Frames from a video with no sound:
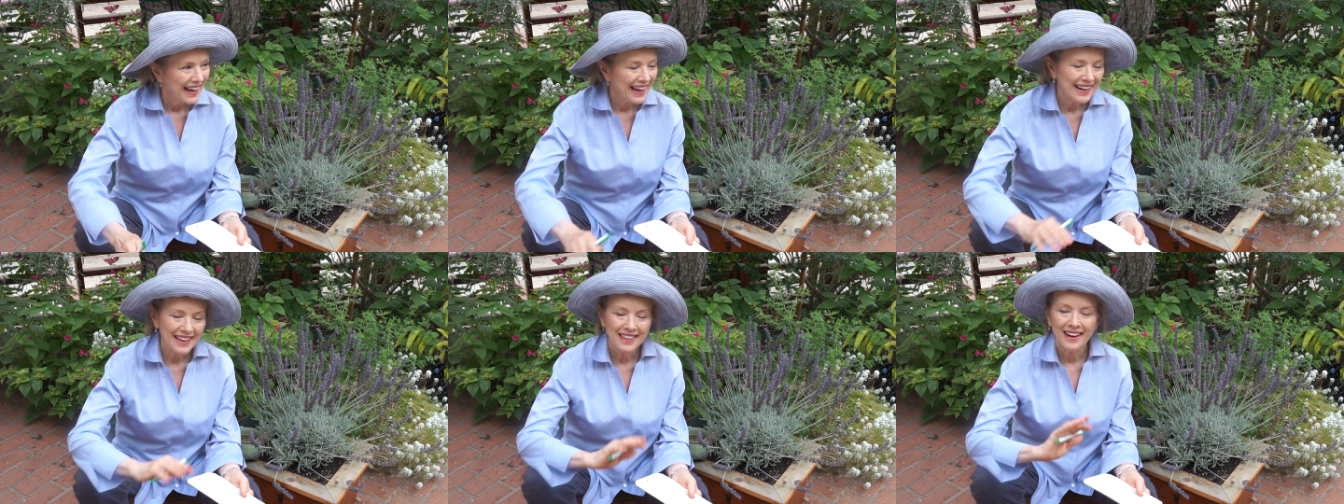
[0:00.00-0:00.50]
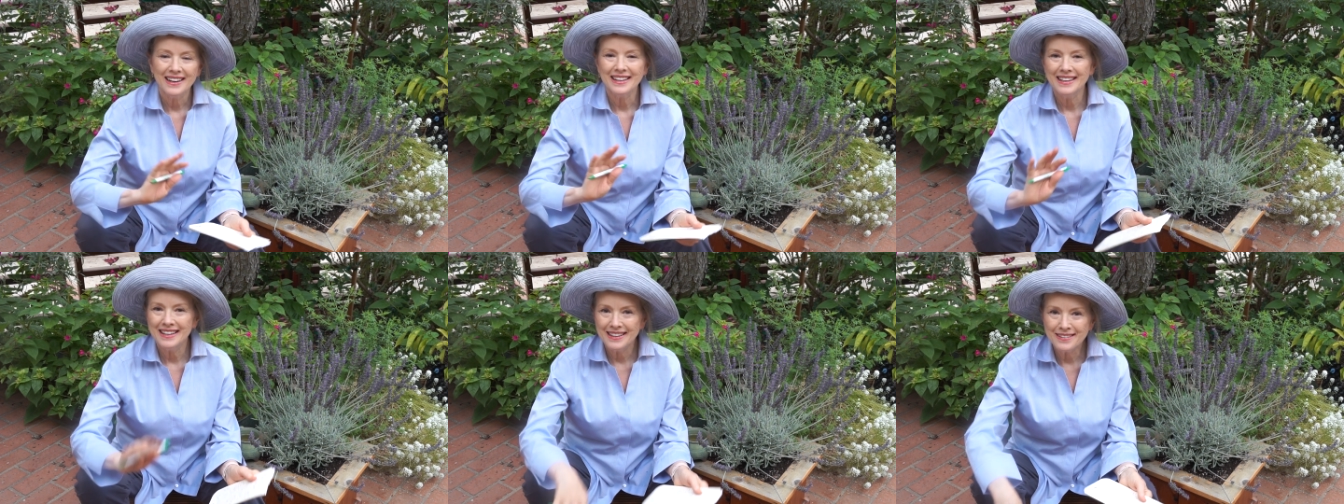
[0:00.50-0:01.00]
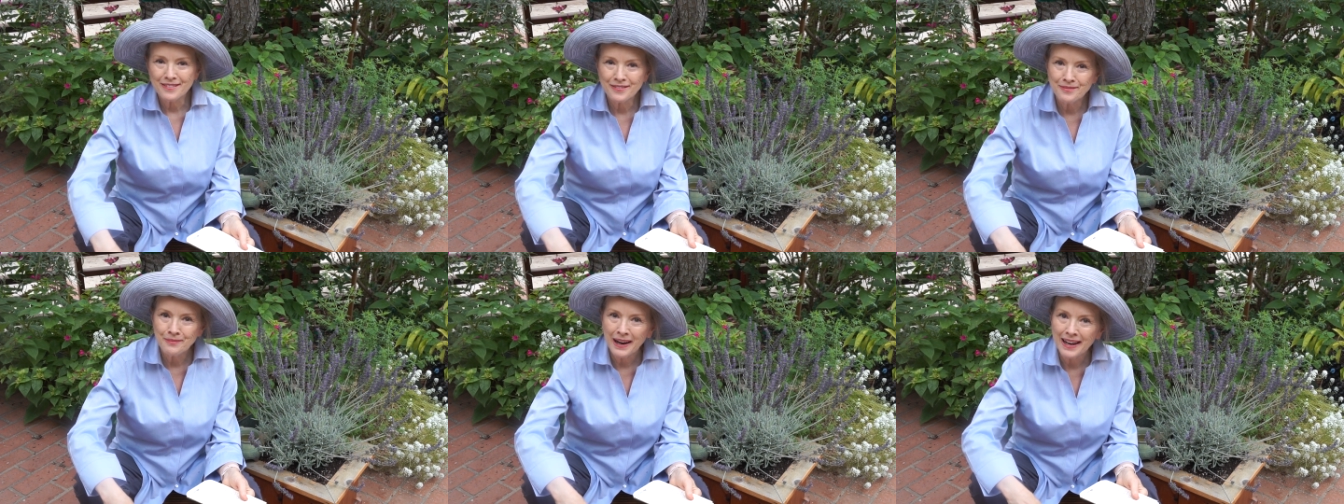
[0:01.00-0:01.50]
And I thought, give
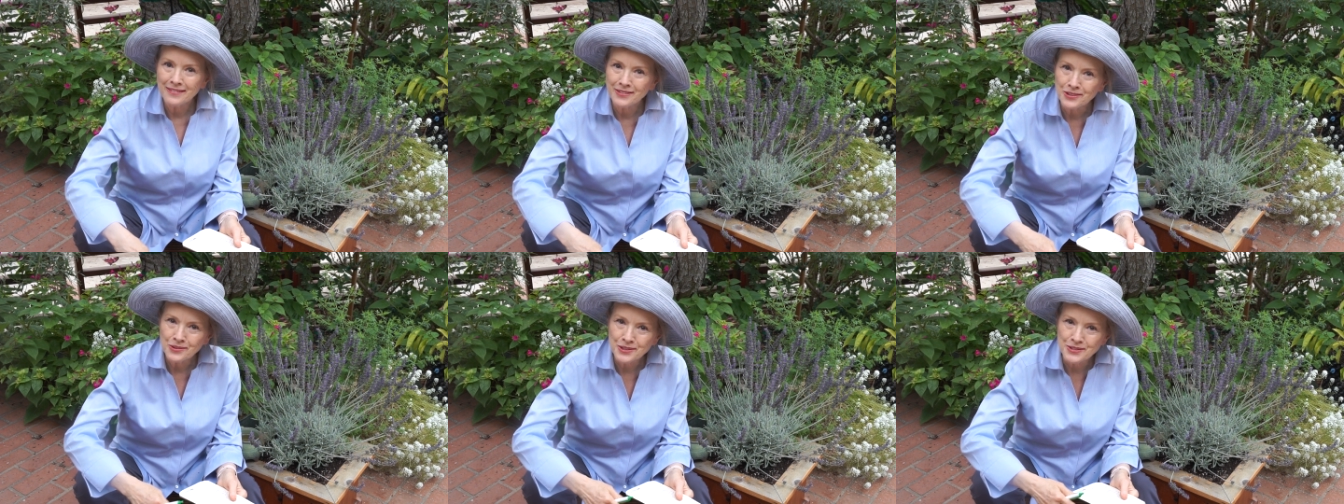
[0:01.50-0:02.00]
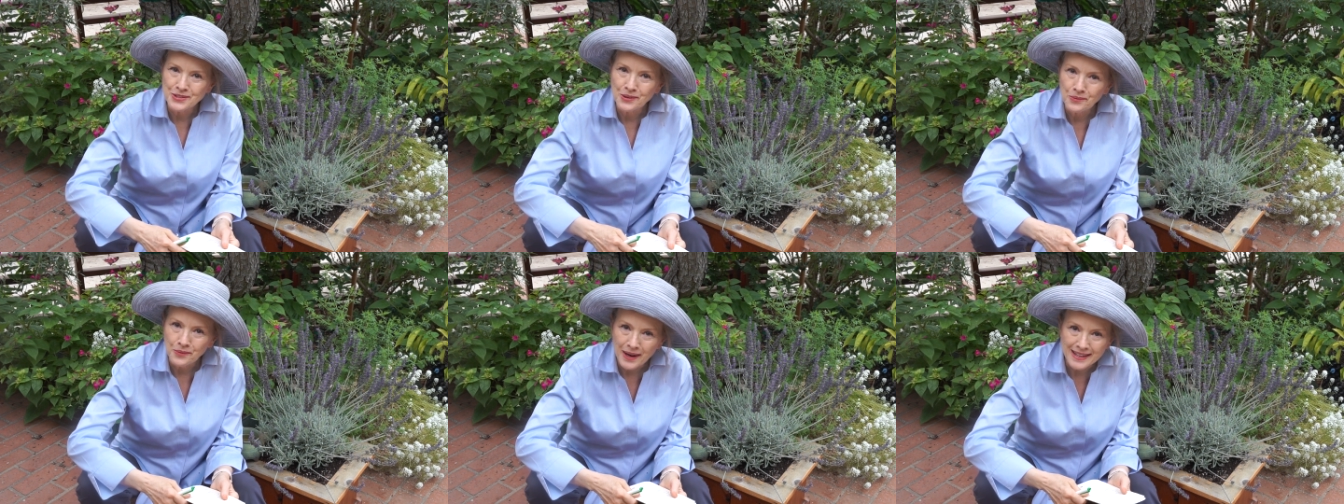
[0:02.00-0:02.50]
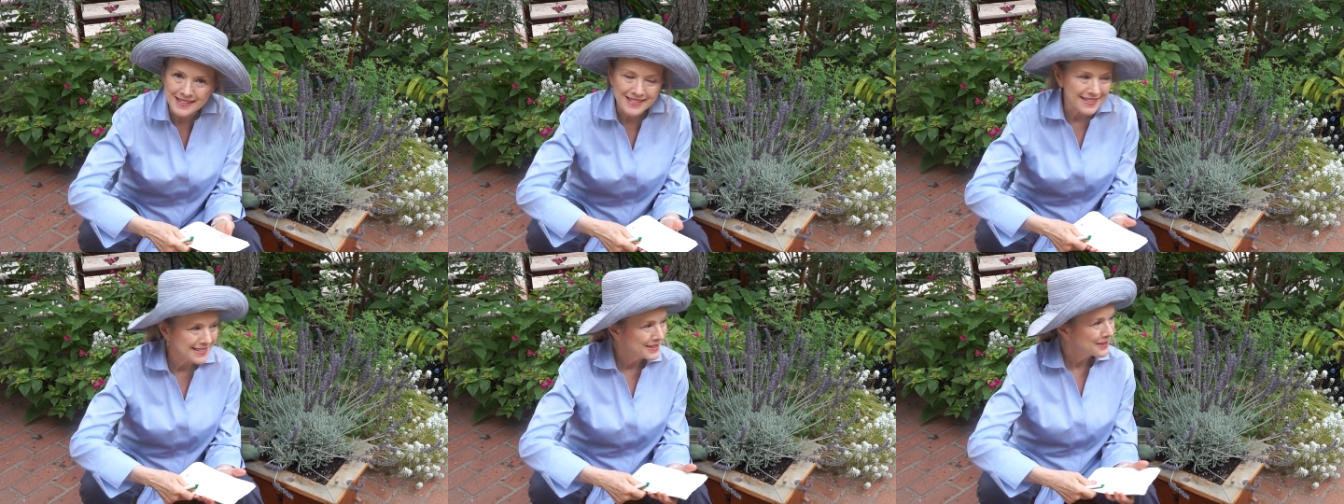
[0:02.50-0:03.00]
my viewers a
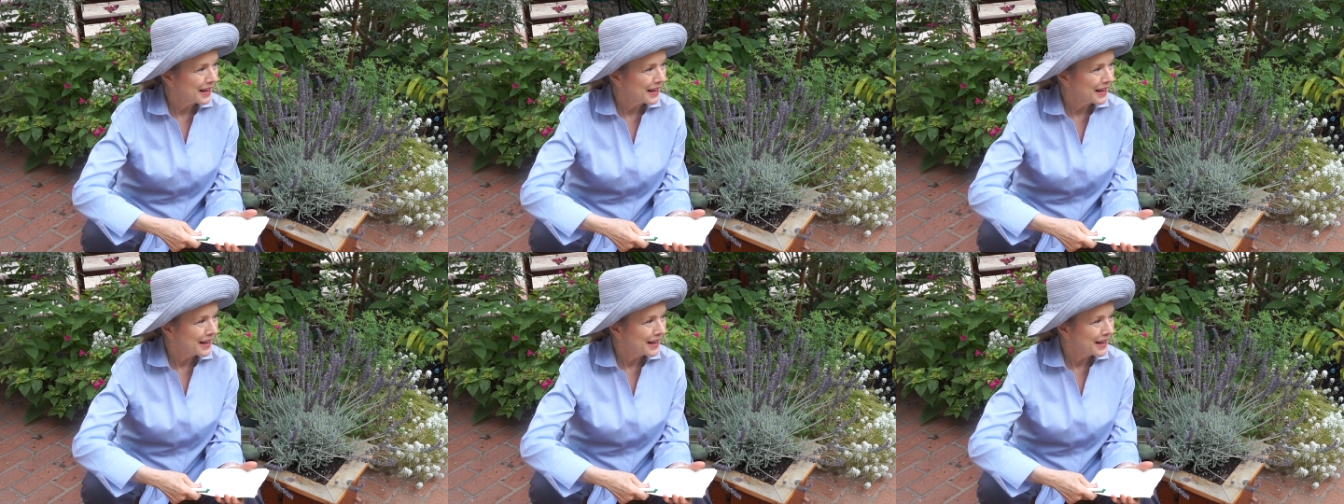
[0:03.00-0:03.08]
rest.